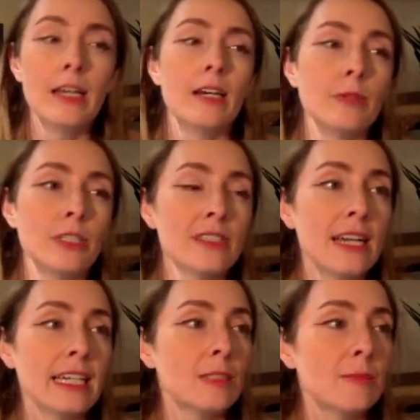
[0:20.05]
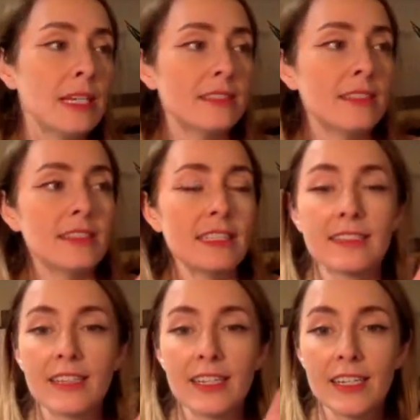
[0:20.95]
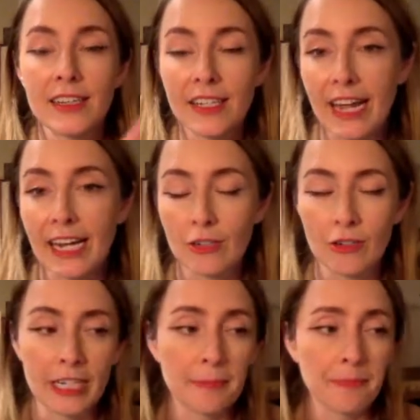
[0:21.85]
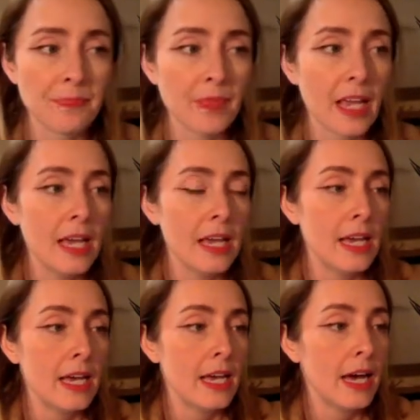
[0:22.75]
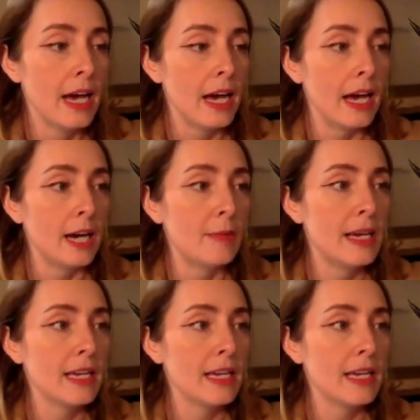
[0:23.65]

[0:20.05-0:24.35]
which is nice because this is the, the night cream. Um,